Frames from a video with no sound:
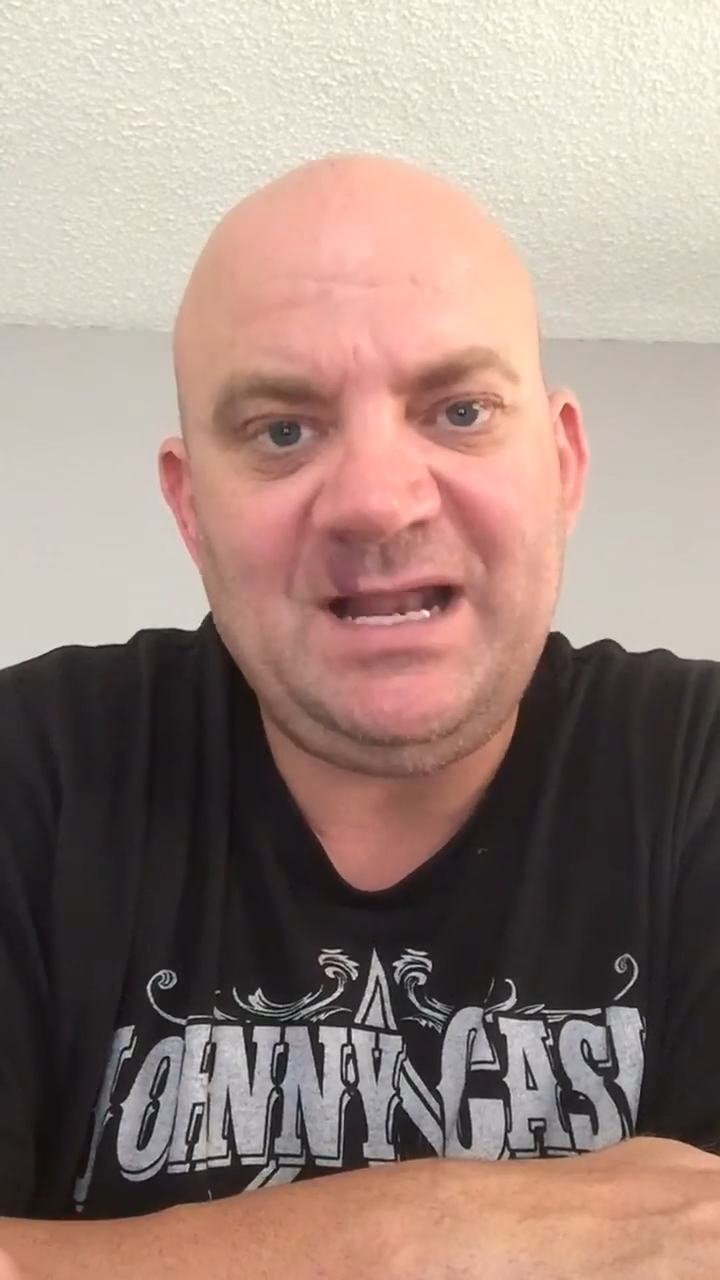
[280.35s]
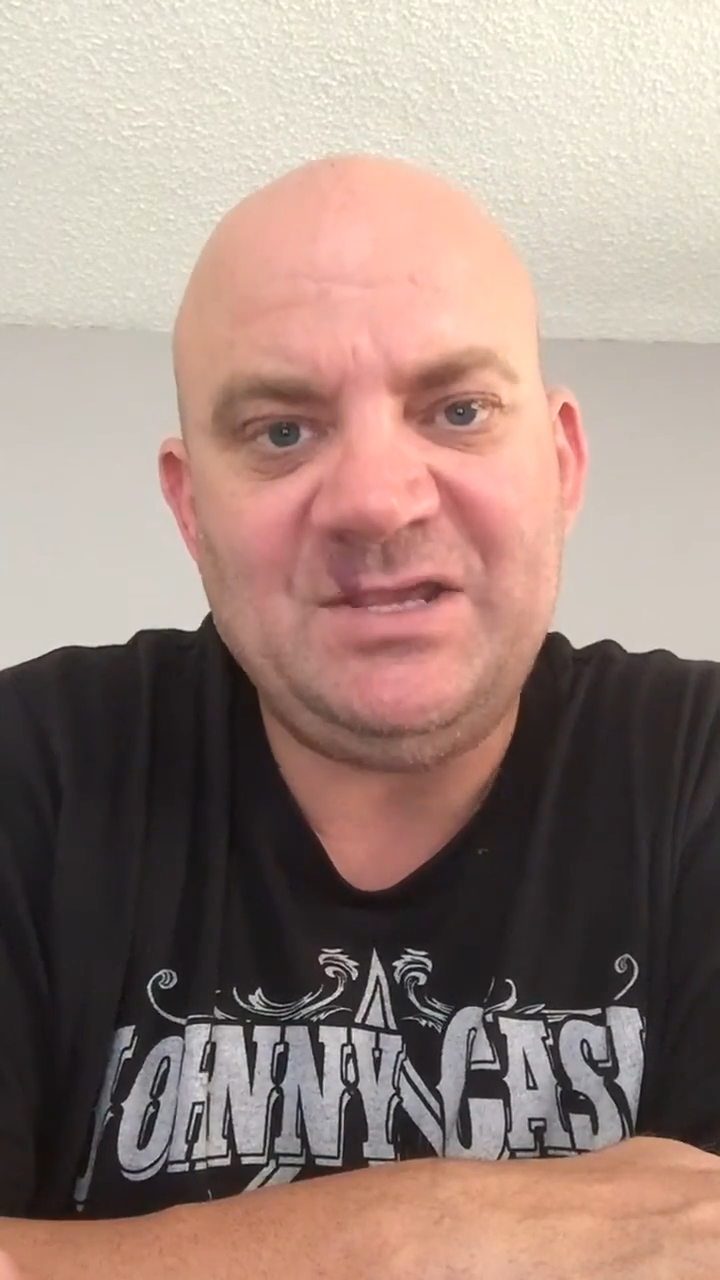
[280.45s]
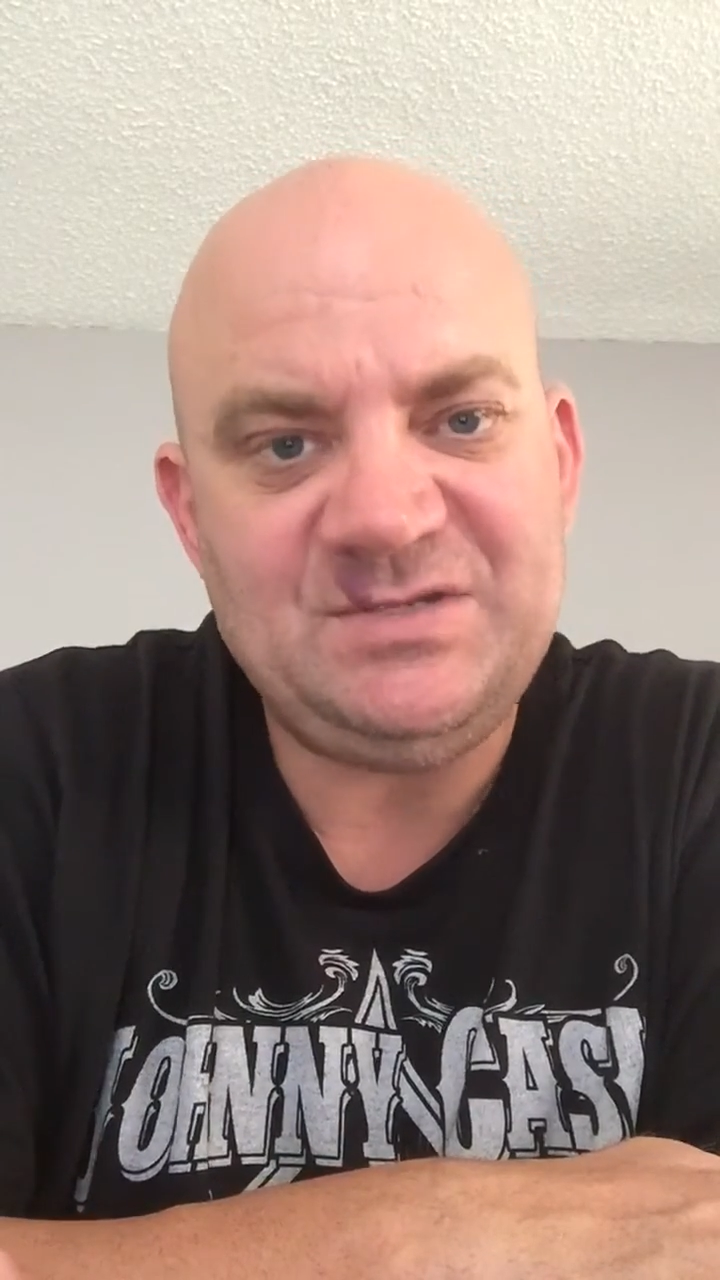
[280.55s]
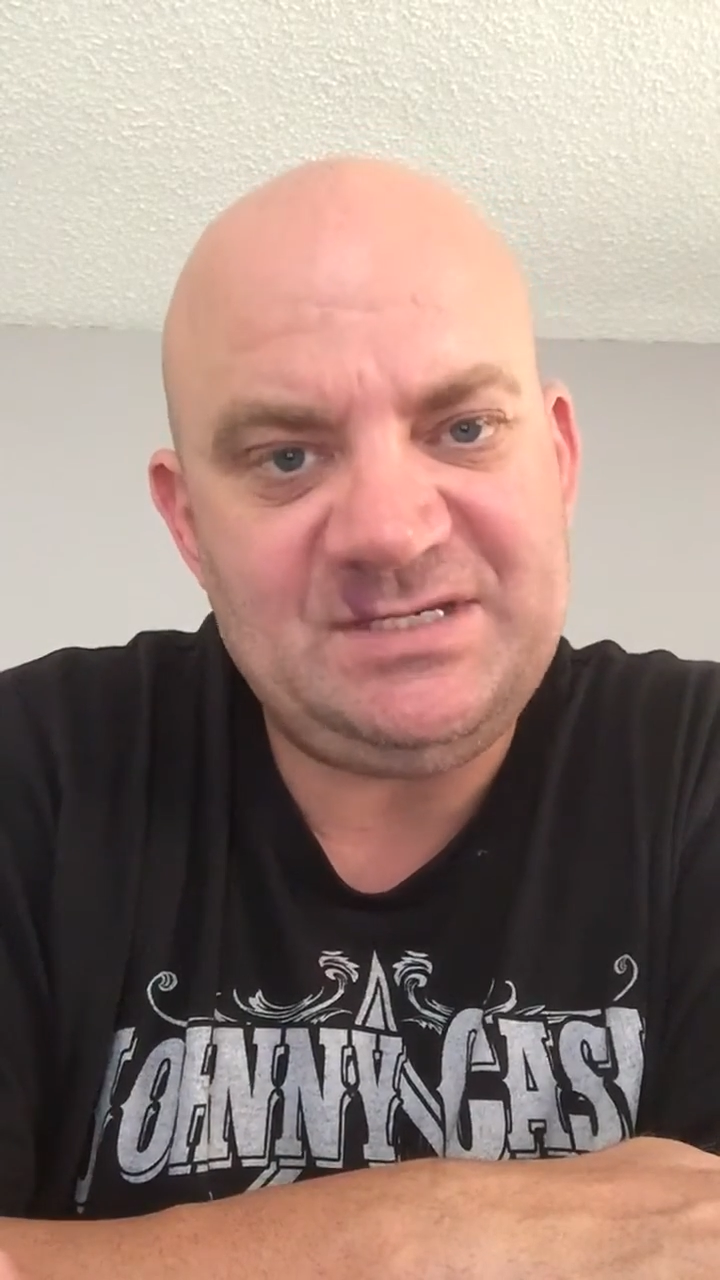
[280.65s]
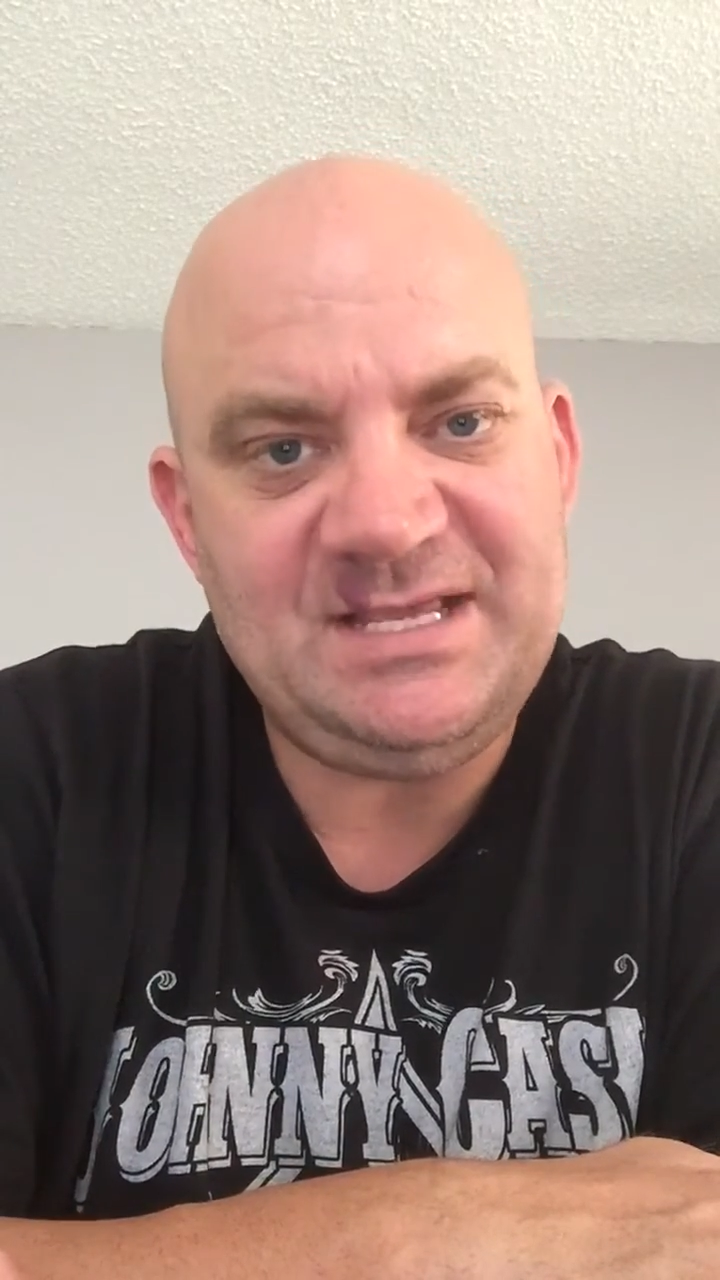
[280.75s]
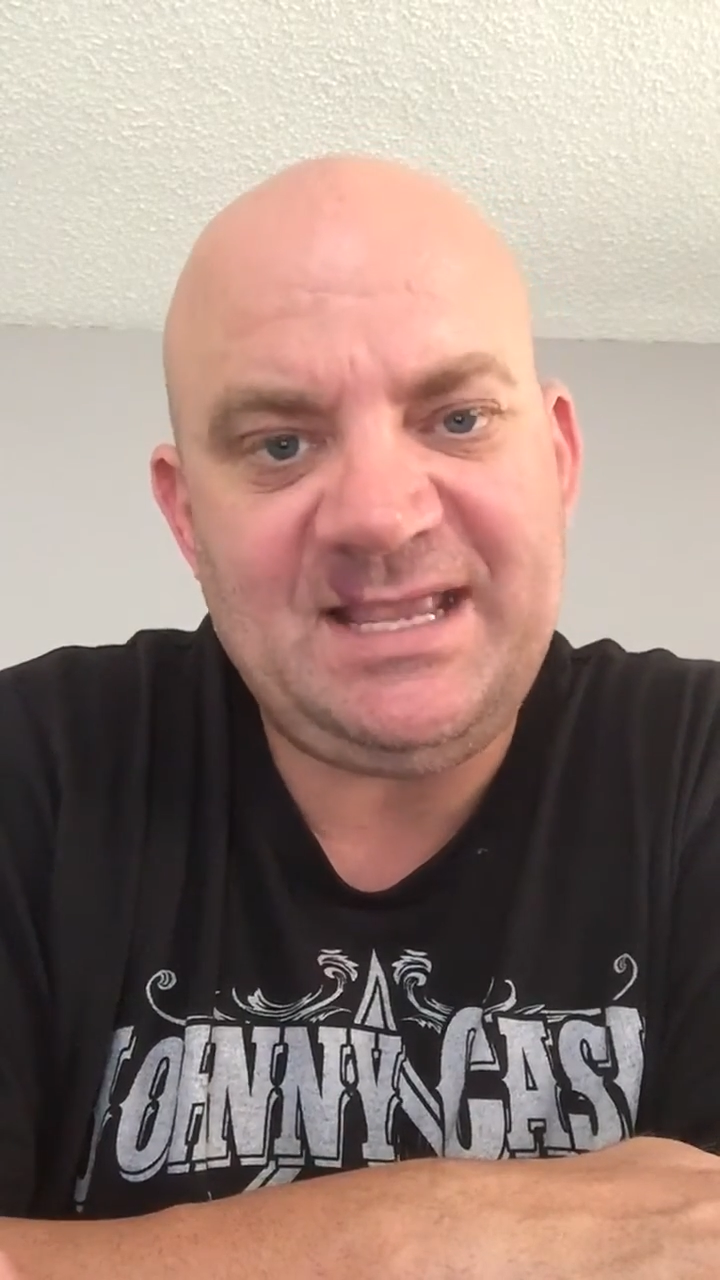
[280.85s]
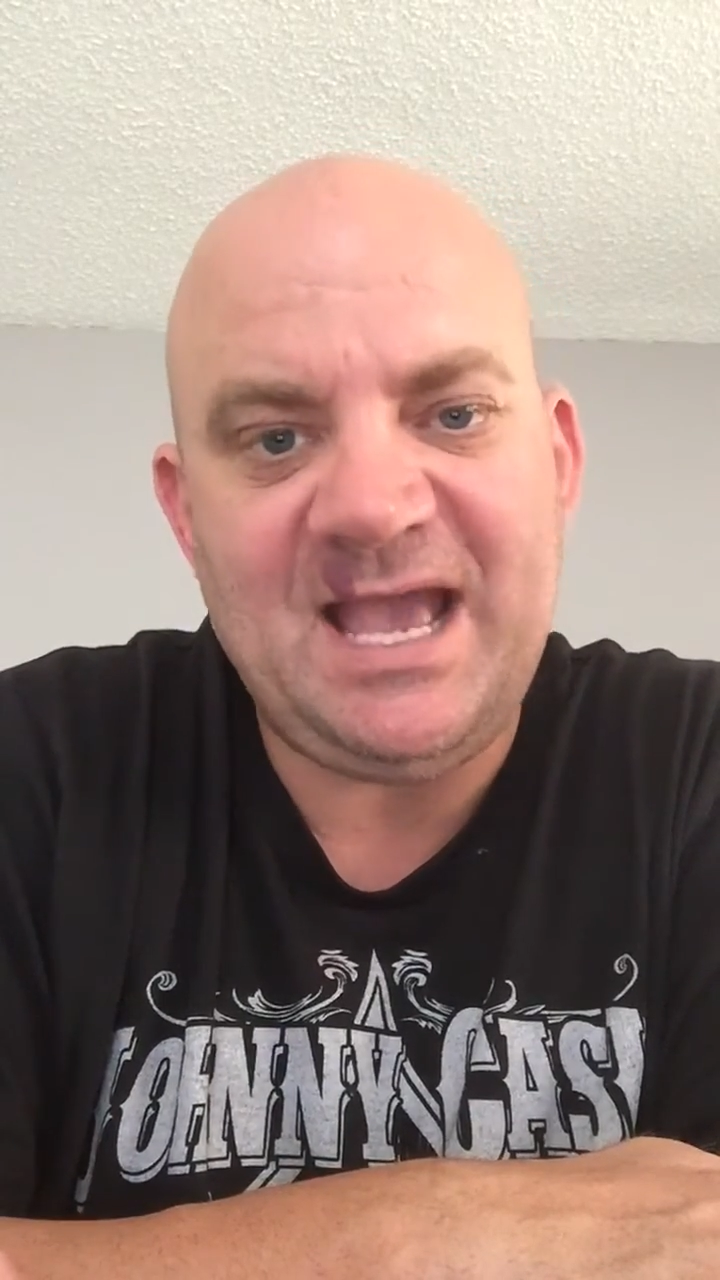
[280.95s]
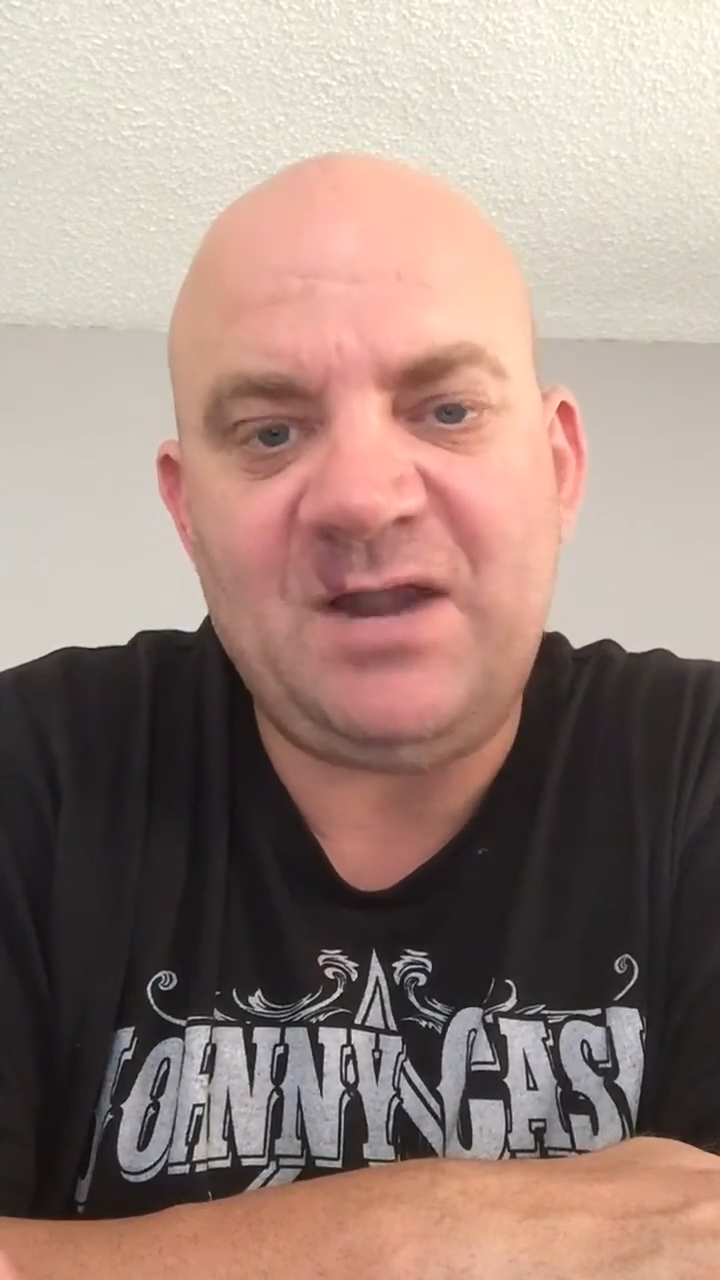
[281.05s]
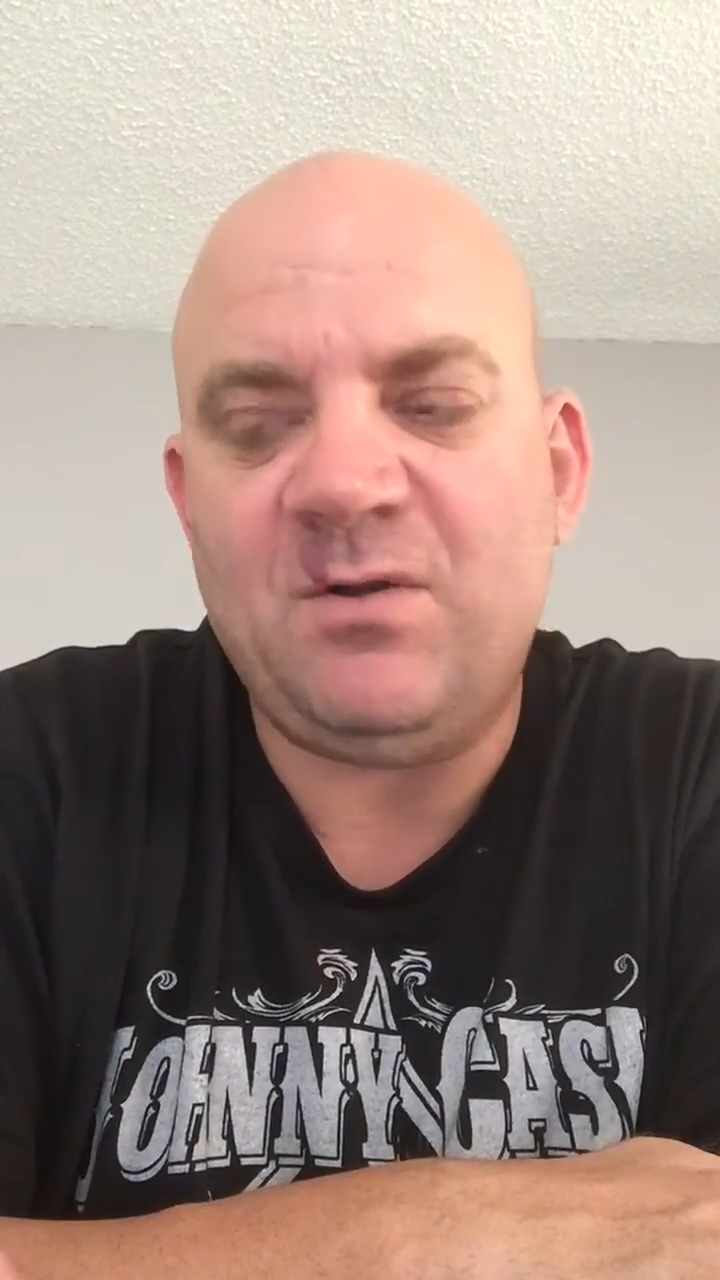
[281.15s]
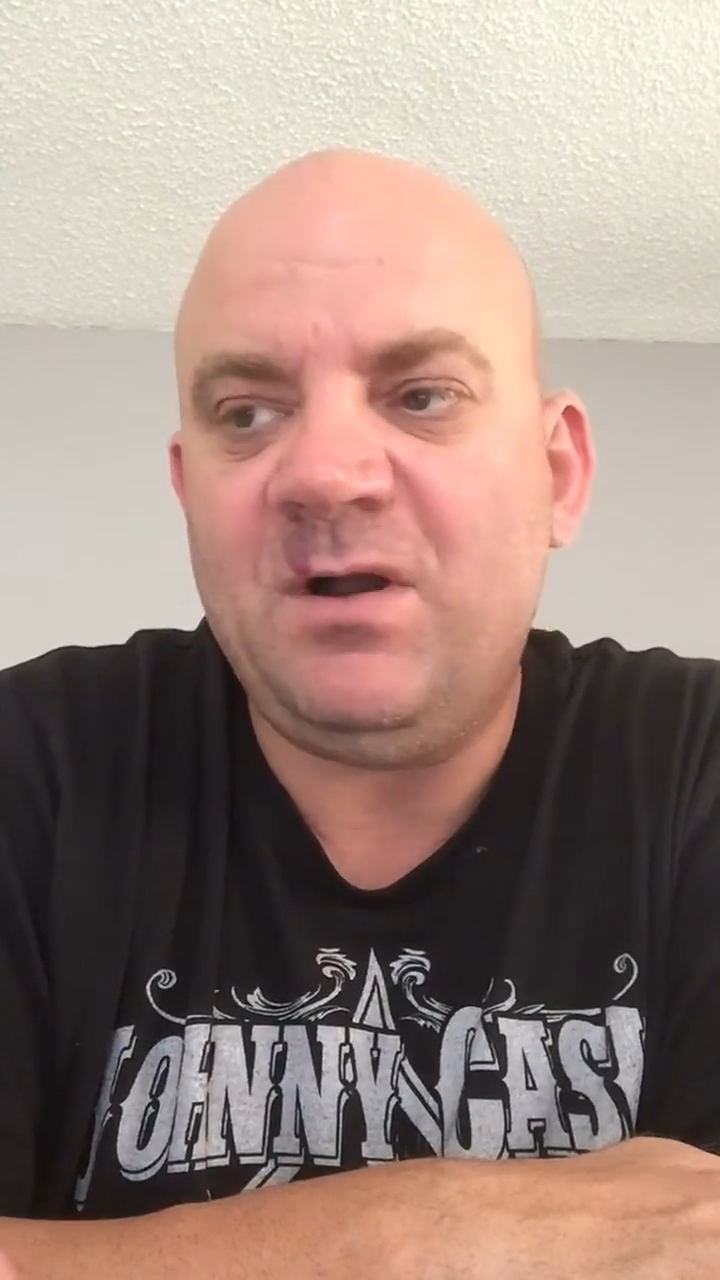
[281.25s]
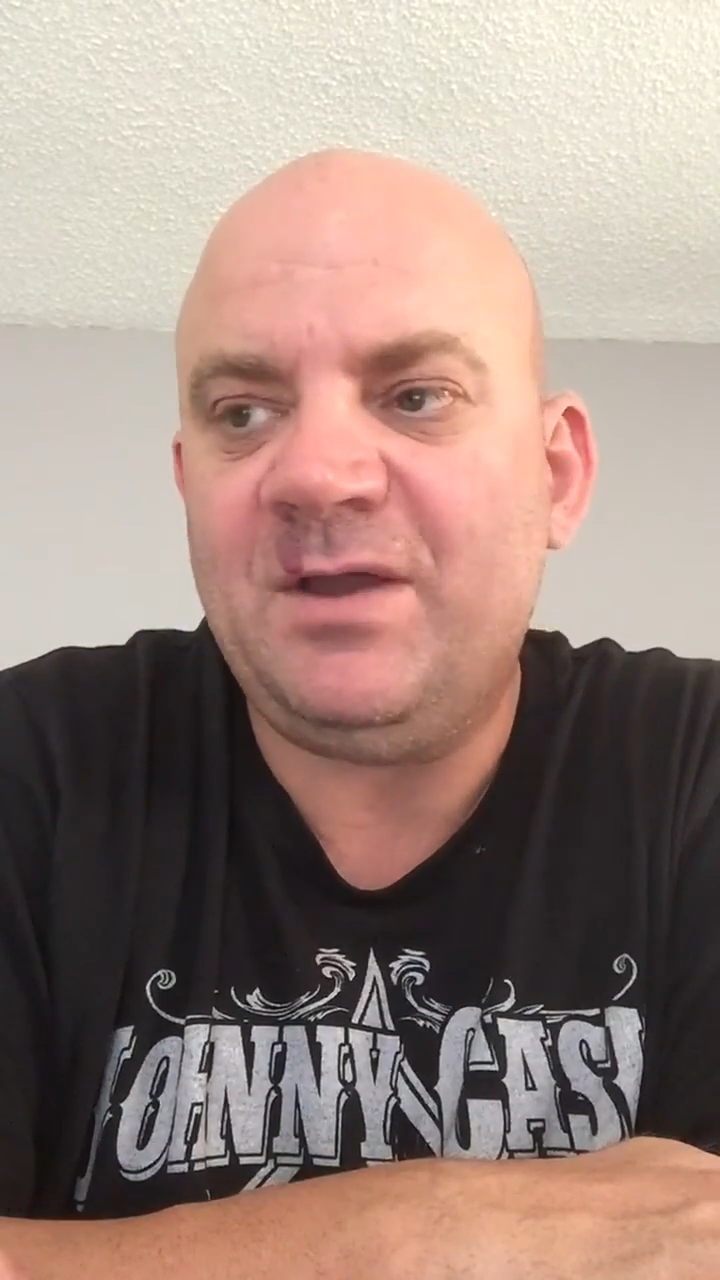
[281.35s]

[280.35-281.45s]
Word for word: I used to take Adderall.